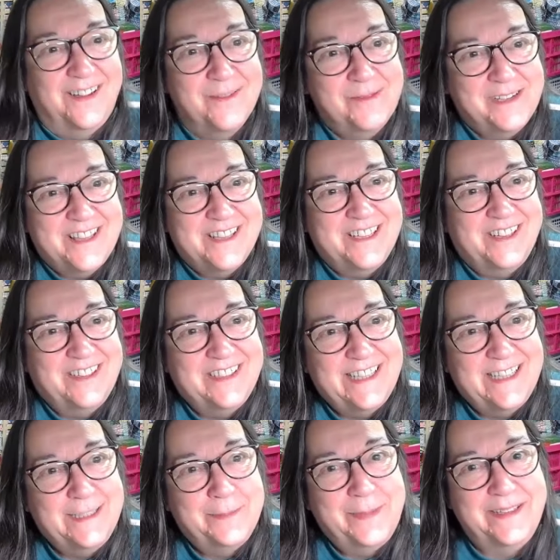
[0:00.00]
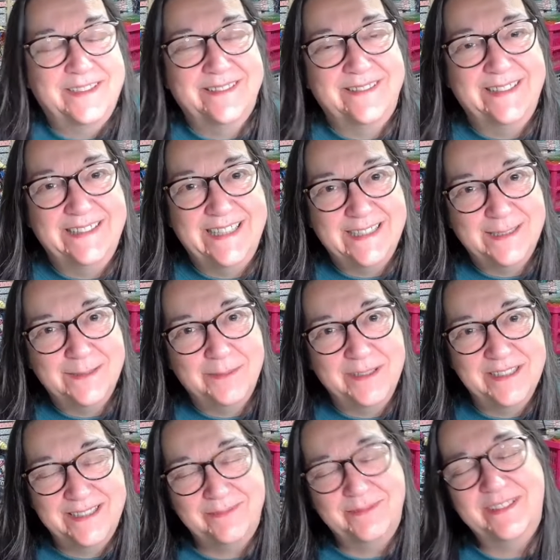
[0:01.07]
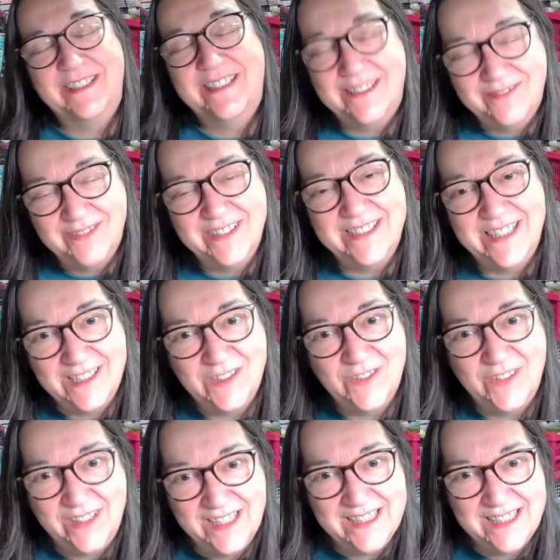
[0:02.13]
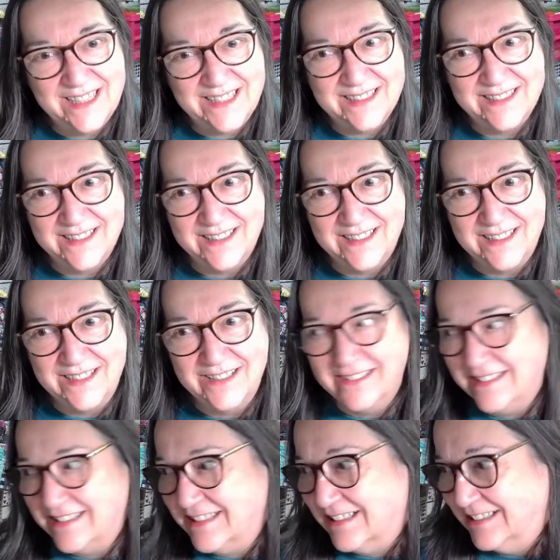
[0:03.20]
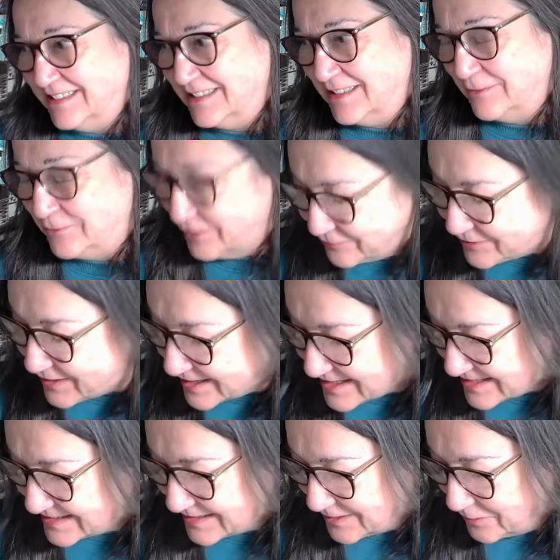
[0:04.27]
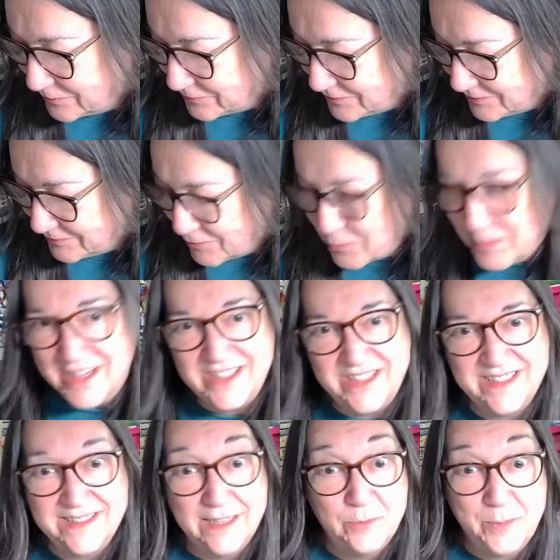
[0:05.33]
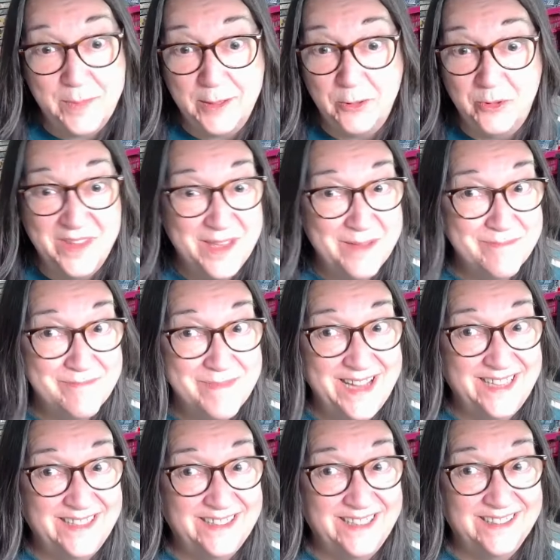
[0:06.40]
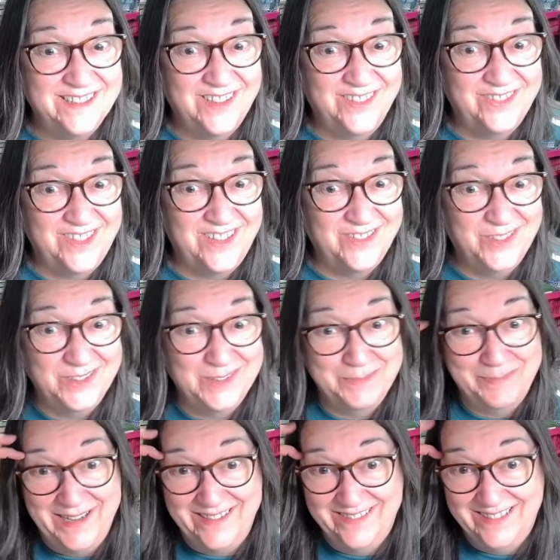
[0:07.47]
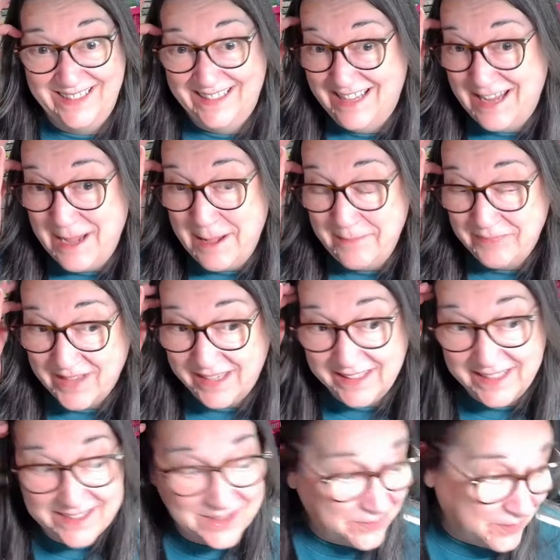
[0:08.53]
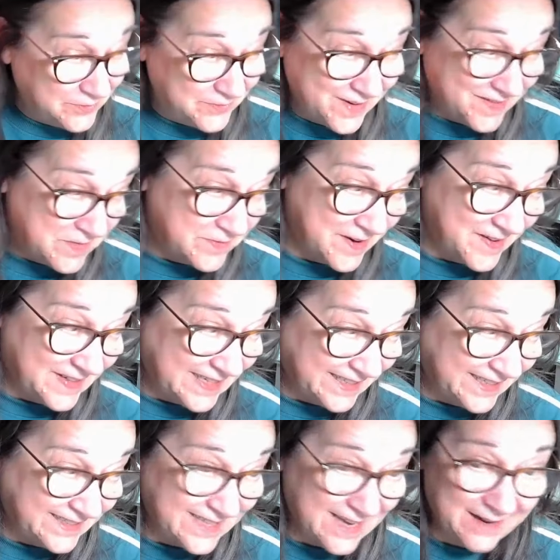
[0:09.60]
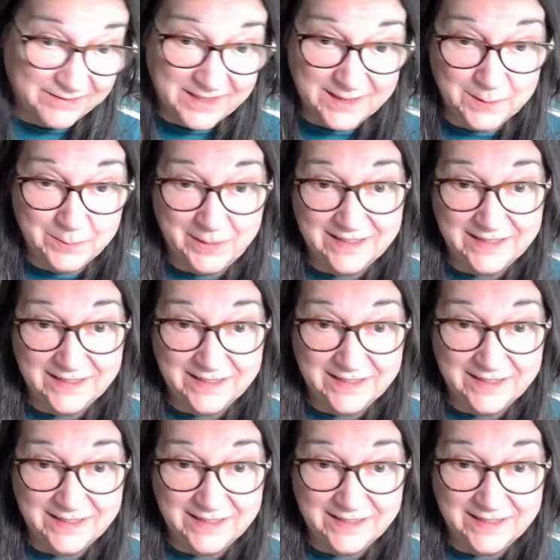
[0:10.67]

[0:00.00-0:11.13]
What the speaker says: of the nice things about doing this once it is finished is that you kind of refresh yourself, remind yourself about all the amazing stuff that you've got to play with. And I do feel very, very lucky to have this space